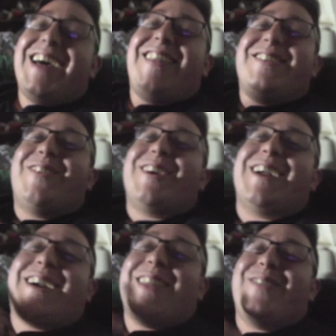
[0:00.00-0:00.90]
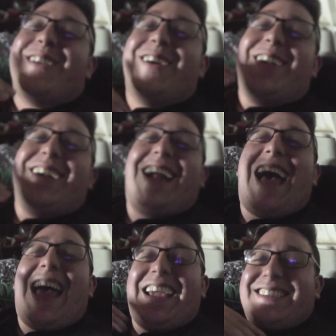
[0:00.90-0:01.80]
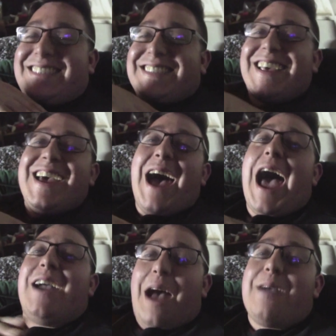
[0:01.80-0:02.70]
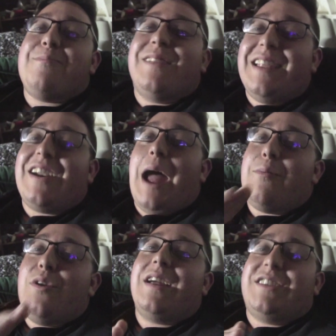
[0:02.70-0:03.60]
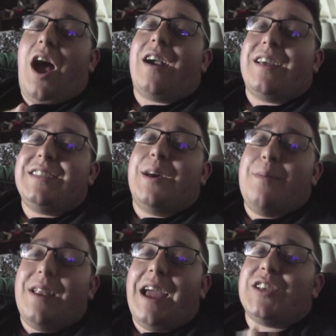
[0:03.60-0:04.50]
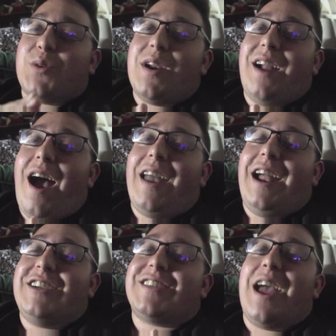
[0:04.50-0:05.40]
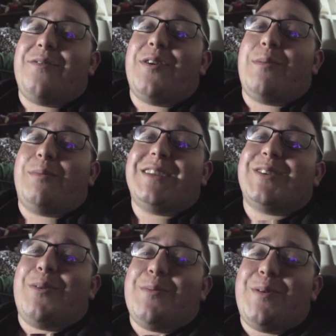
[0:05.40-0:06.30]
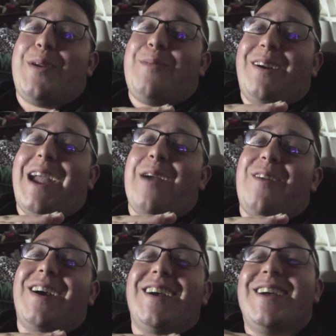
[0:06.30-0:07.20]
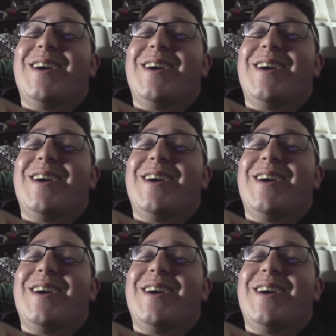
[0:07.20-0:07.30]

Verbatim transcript: I bet we're going to cut the video here, guys guys, I, I'm, I'm really talking to somebody. I swear to God, I just can't film them because we put it on camera.